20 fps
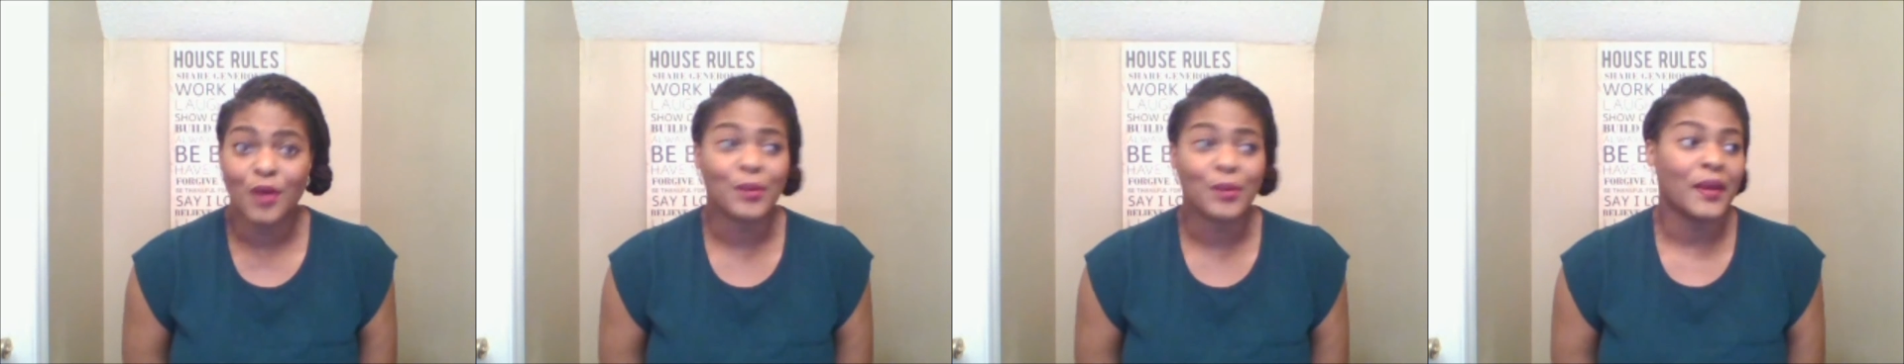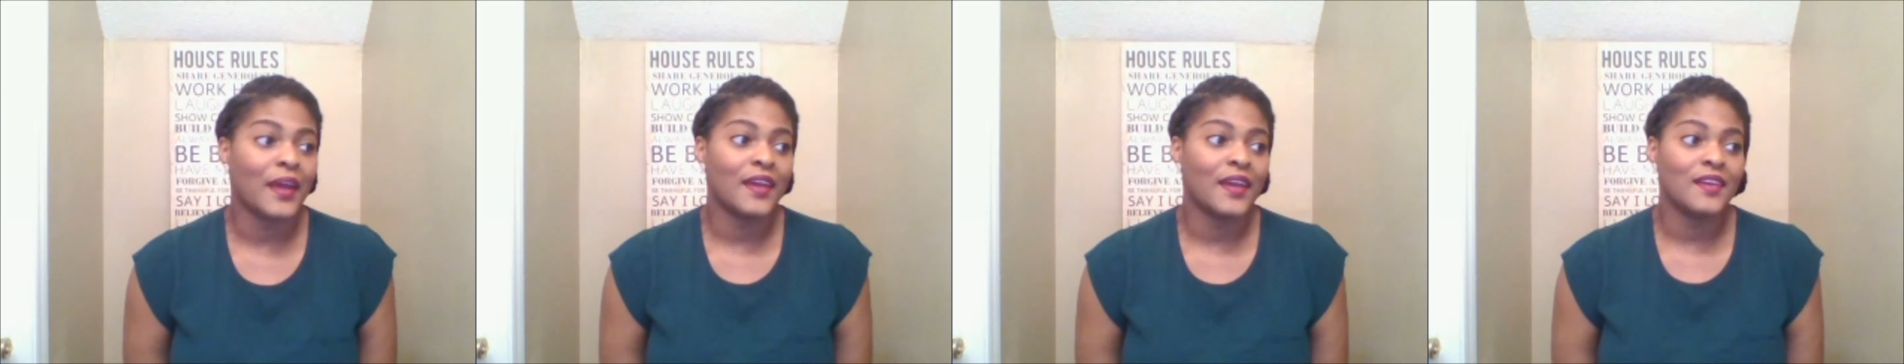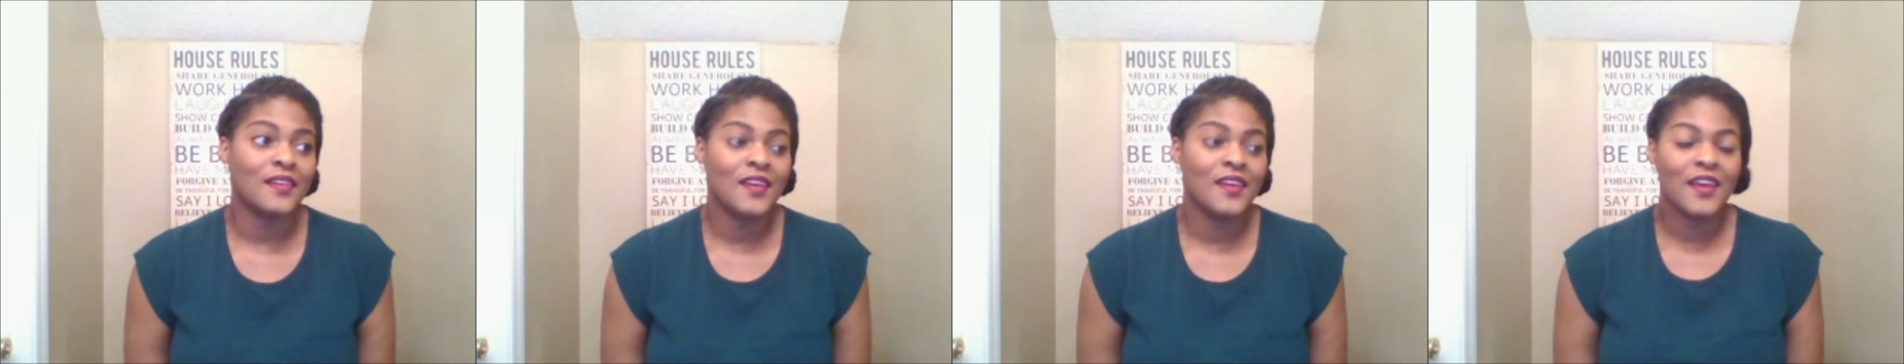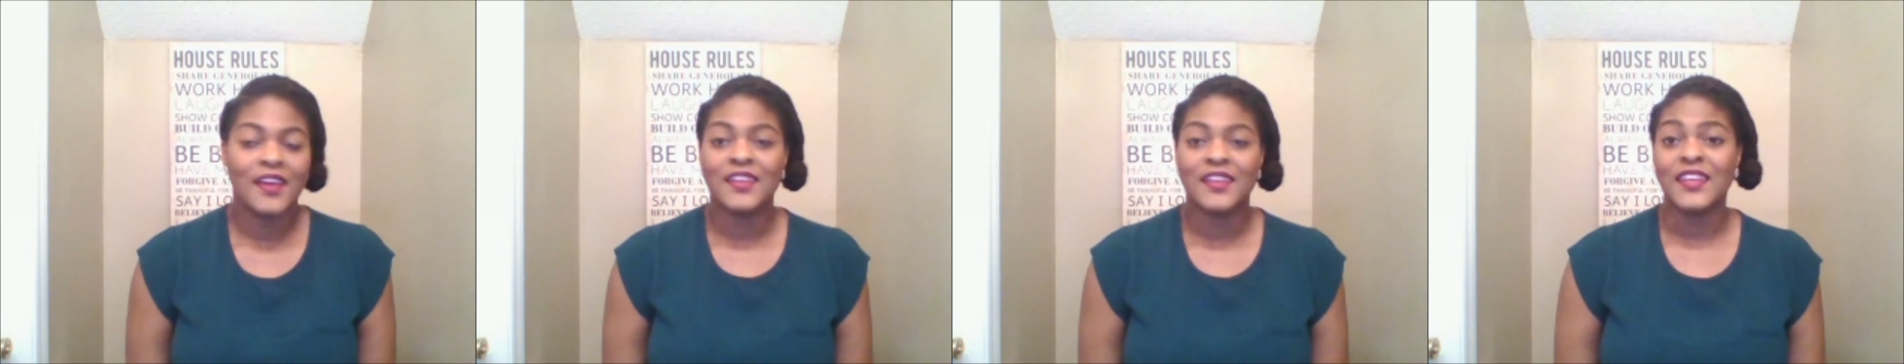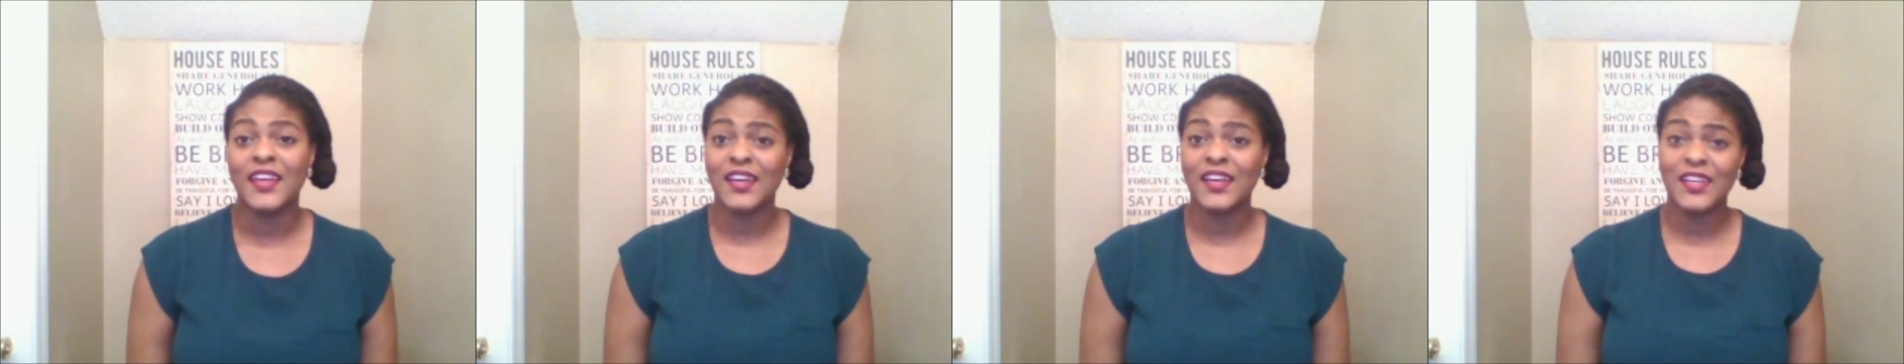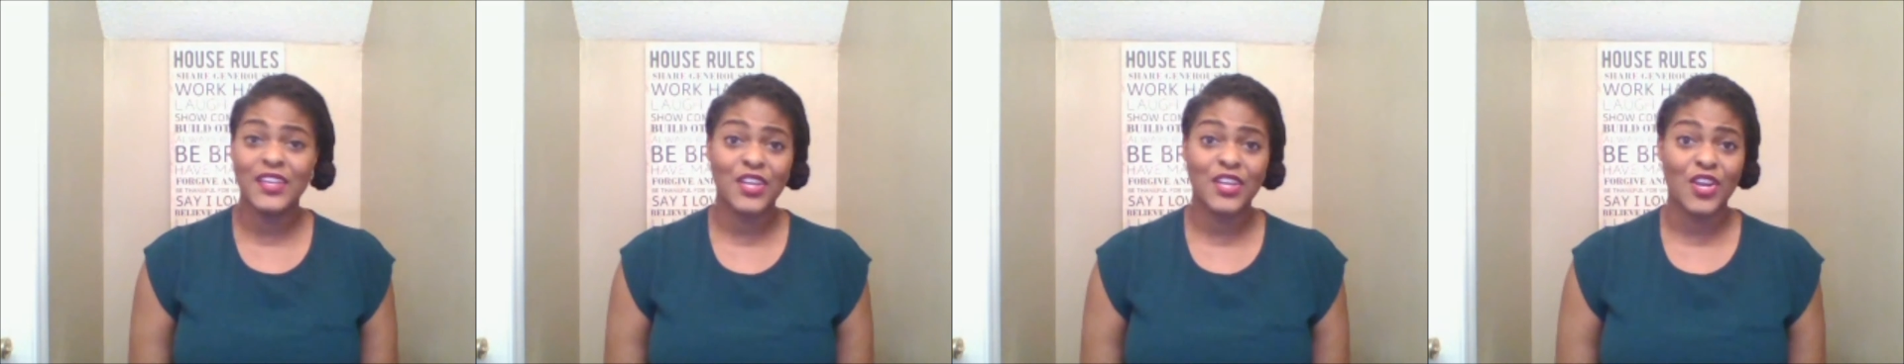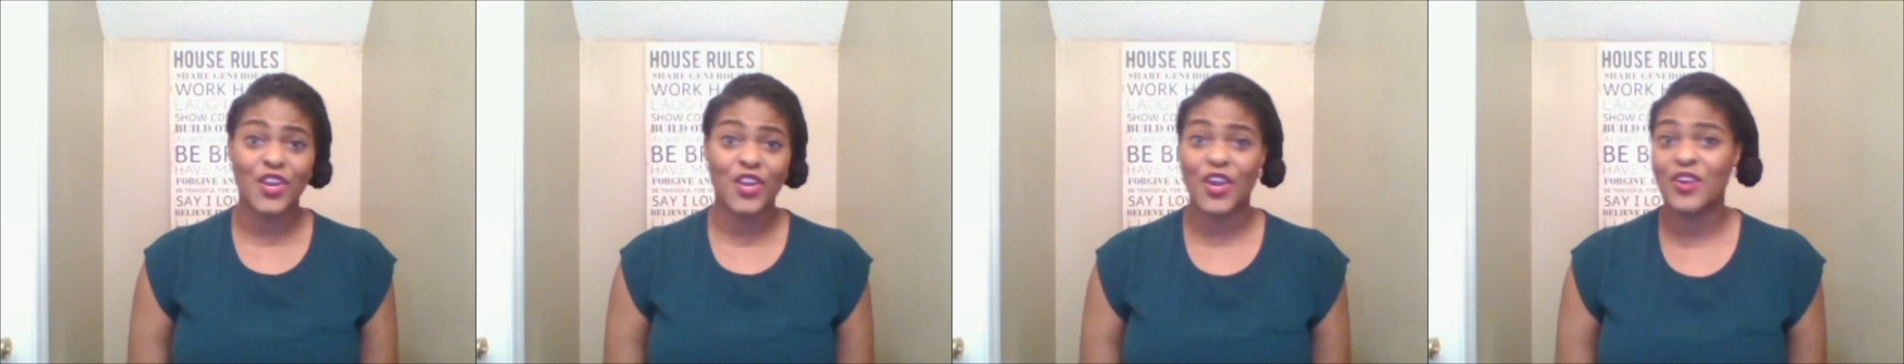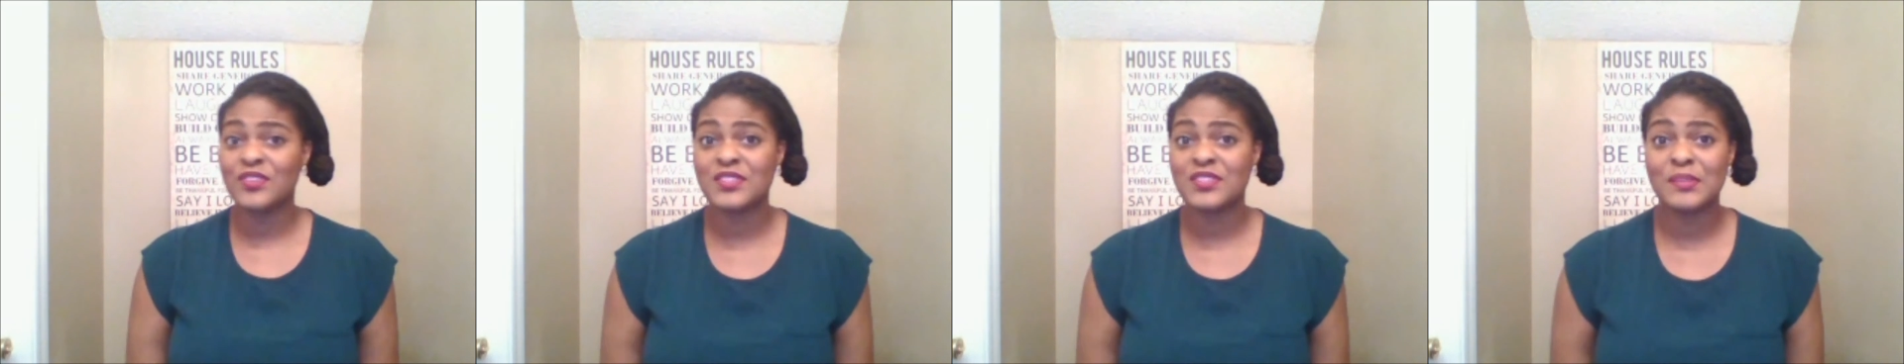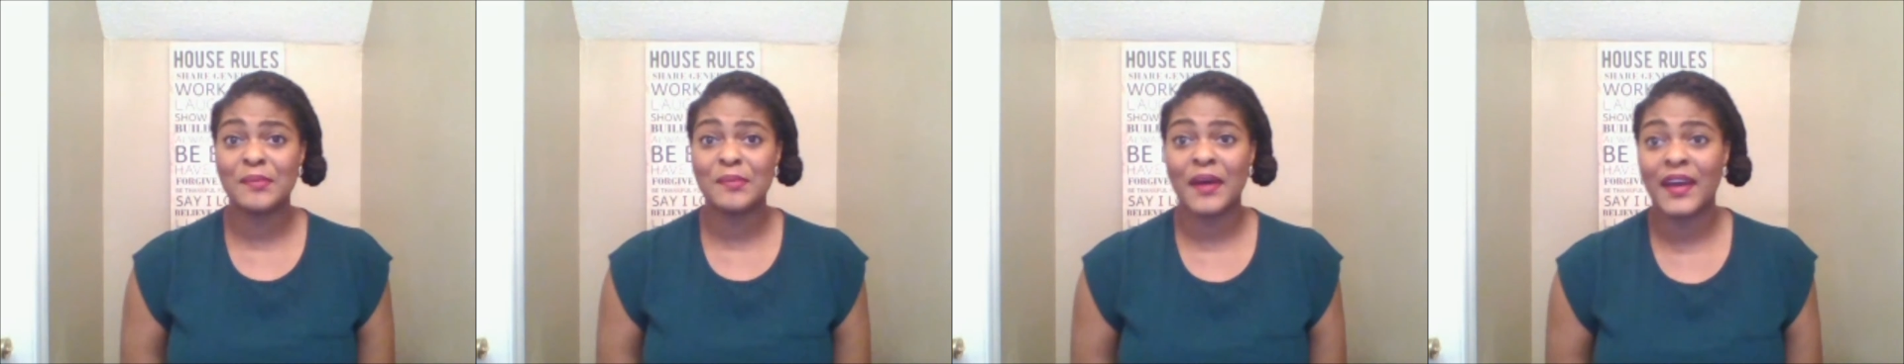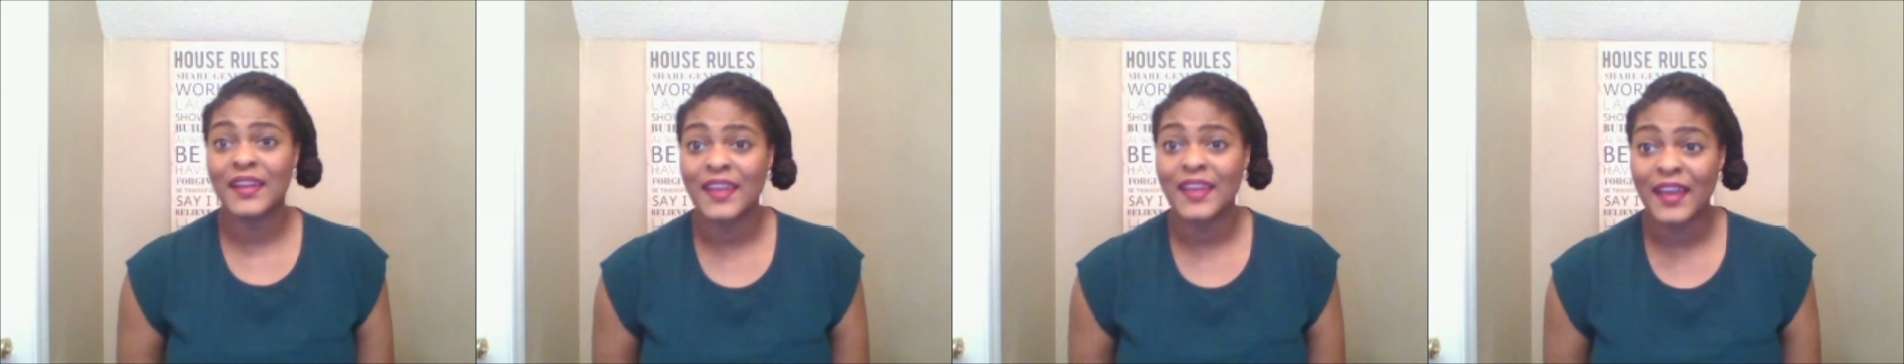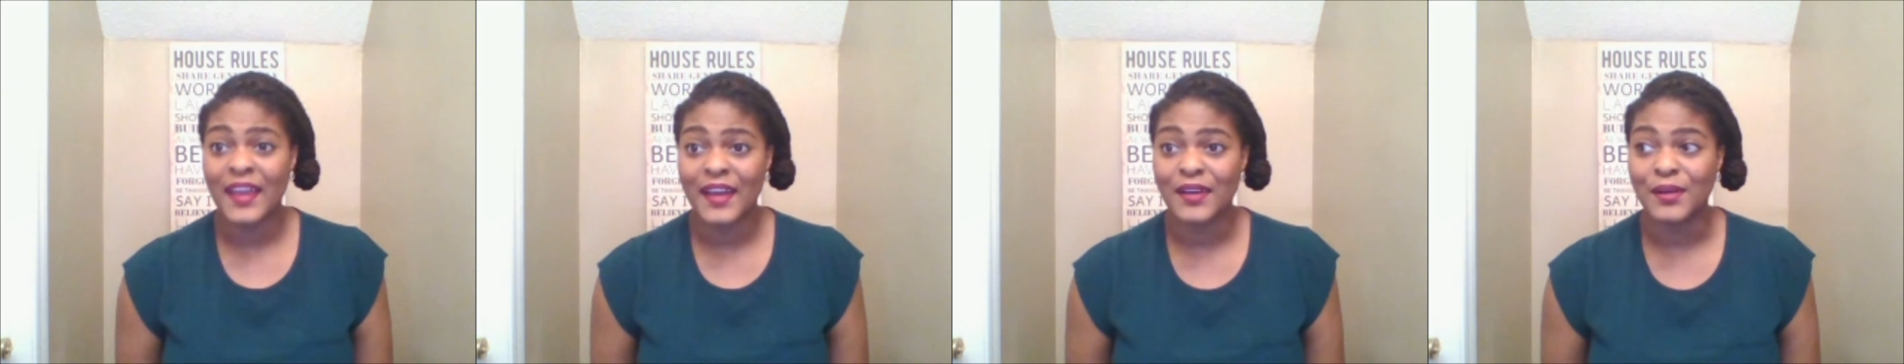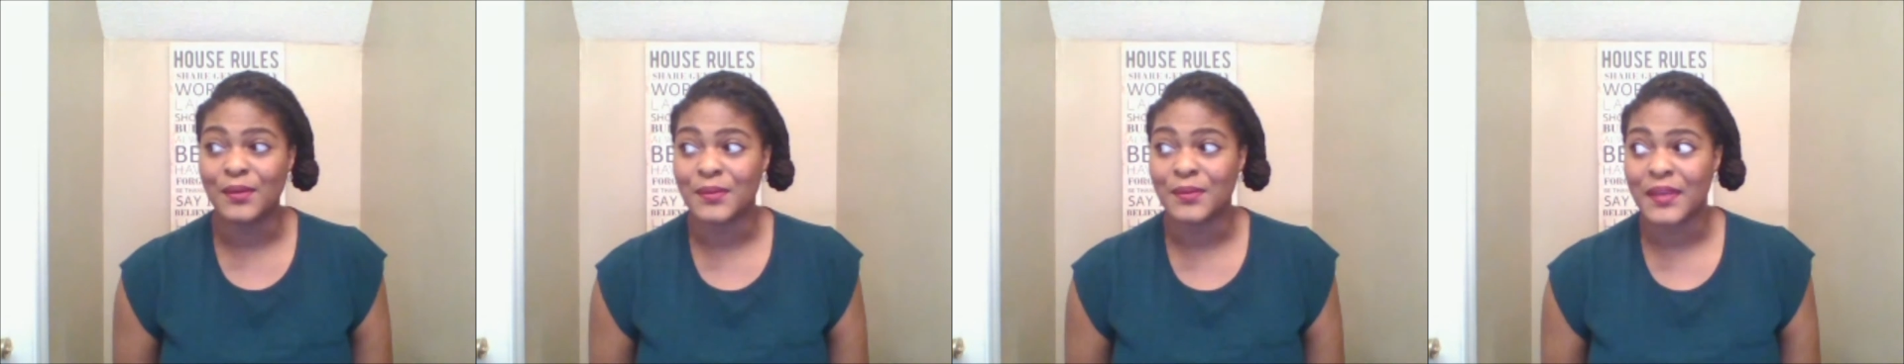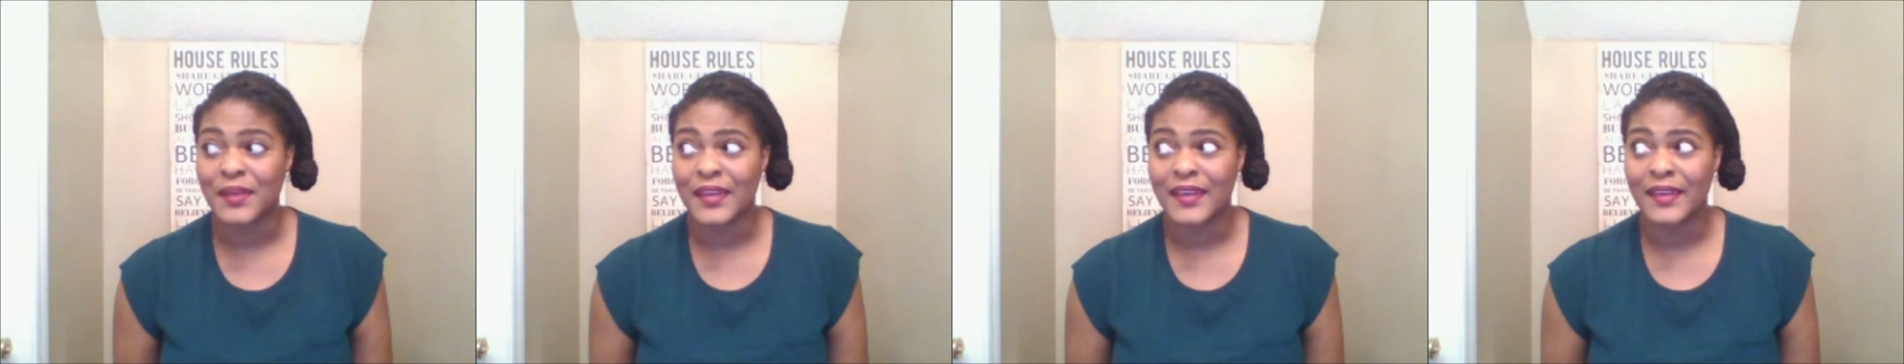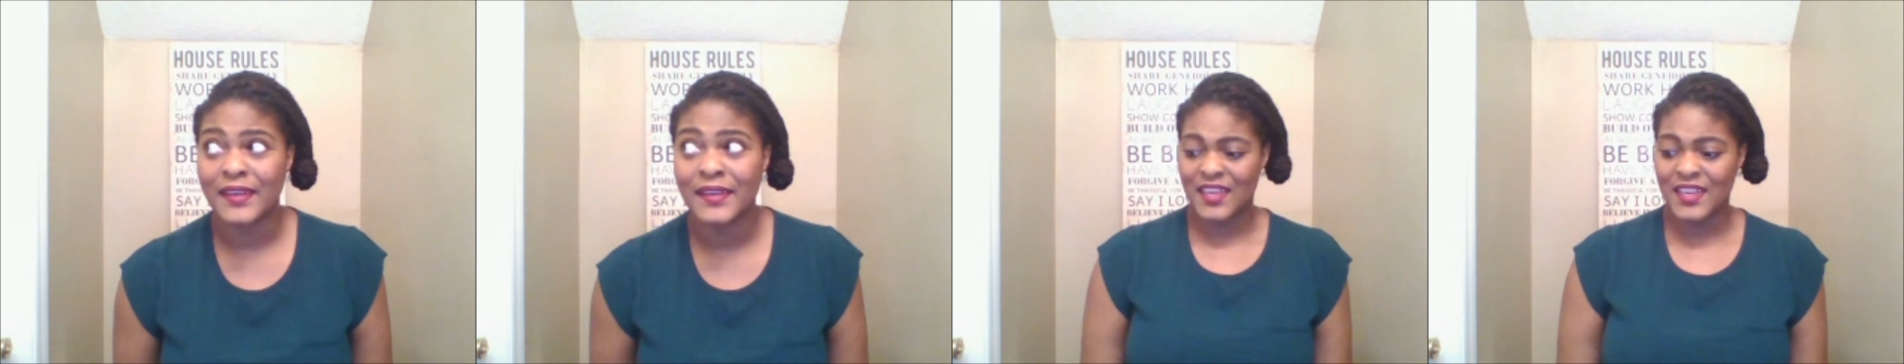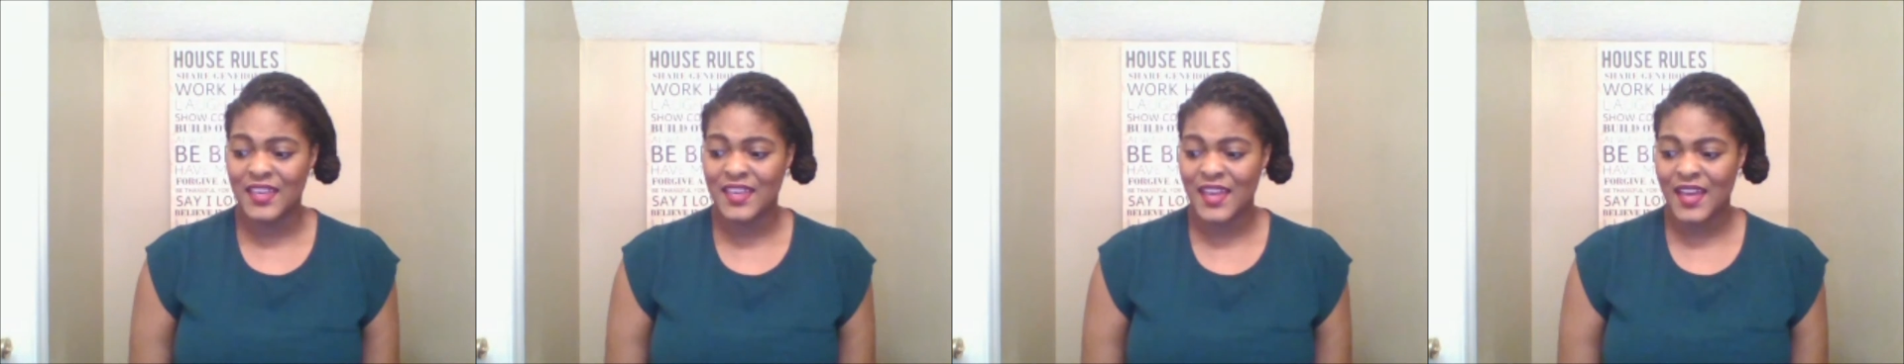Okay, yeah, he can curse somebody out. Okay, he